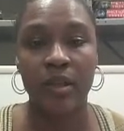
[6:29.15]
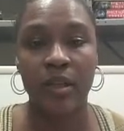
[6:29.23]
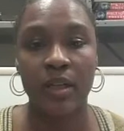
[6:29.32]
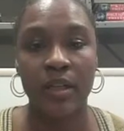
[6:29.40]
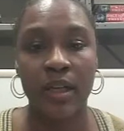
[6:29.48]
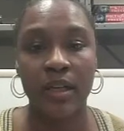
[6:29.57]

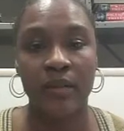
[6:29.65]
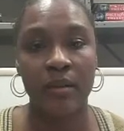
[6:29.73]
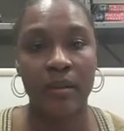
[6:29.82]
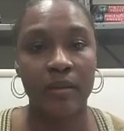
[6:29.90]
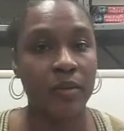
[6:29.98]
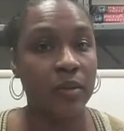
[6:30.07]
And 9 divided
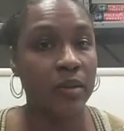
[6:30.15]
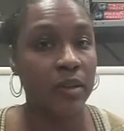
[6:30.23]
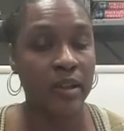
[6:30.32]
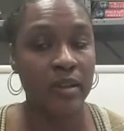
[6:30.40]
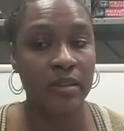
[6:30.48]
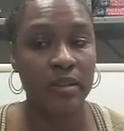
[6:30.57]
by 4
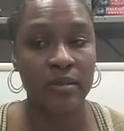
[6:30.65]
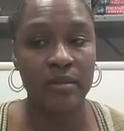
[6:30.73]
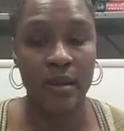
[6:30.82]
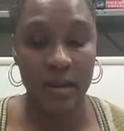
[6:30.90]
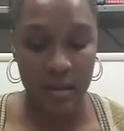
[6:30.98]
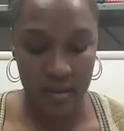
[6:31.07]
is
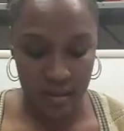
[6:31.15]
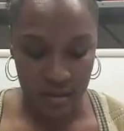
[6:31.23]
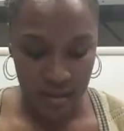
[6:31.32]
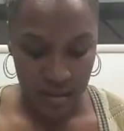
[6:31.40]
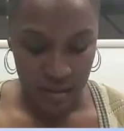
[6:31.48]
not